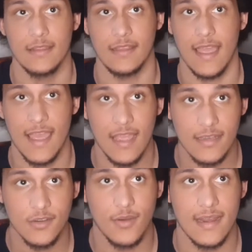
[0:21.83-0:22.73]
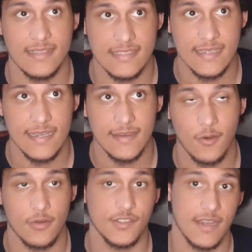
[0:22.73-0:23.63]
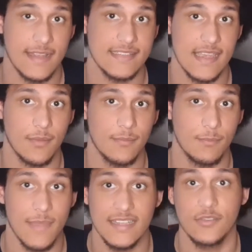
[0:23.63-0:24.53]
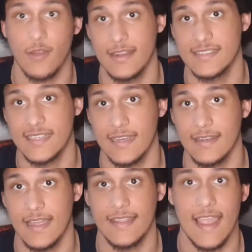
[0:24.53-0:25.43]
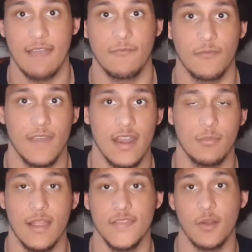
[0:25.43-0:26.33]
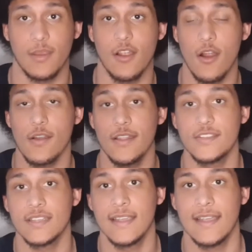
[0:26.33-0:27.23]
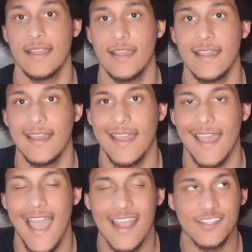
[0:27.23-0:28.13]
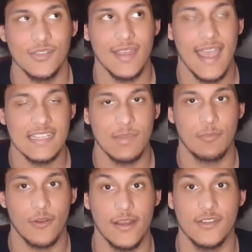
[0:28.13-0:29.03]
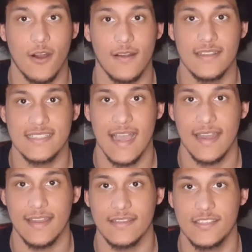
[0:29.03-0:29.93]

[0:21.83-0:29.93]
The end credit scene, or should I say the mid-credit scene that they have for Venom Let There Be Carnage, actually has me pretty darn excited.